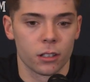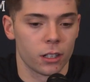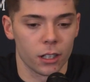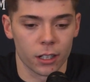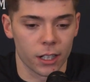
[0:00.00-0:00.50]

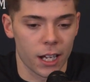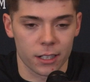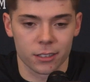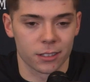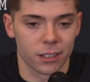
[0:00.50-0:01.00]
uh,
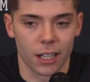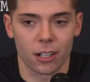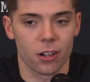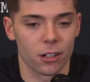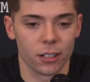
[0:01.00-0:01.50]
got
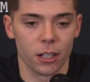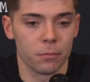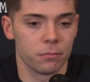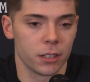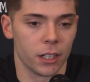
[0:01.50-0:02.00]
got caught
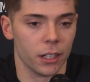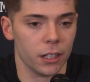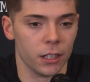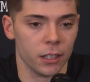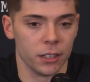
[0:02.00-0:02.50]
up
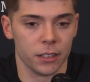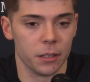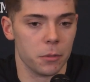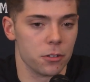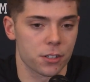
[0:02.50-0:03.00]
in the
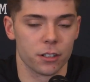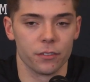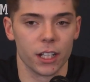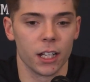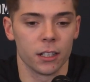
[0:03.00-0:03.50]
emotion
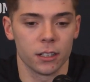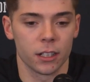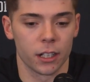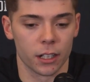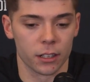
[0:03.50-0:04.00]
of that
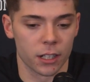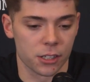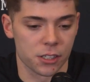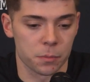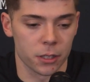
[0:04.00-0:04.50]
and
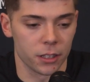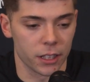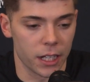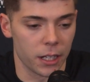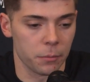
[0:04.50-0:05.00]
not just playing
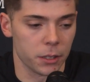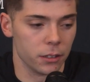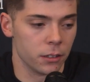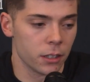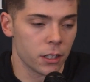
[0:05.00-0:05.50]
the game.
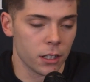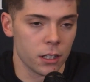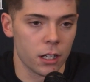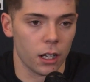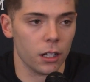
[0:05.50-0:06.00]
And
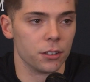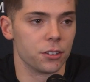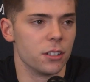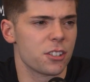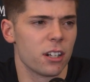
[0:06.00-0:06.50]
uh,
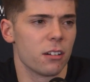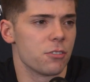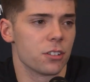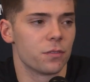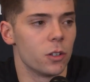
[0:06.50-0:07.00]
so this year I
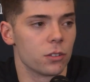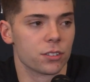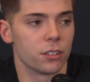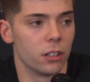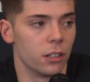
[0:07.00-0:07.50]
was just
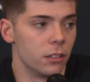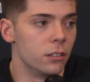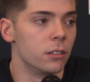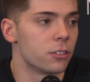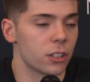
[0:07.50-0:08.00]
focused
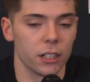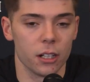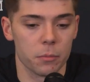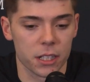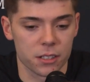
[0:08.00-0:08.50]
on trying to
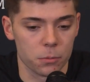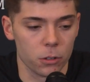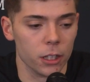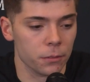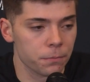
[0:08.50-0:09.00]
help my team
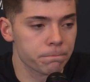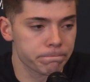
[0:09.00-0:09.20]
win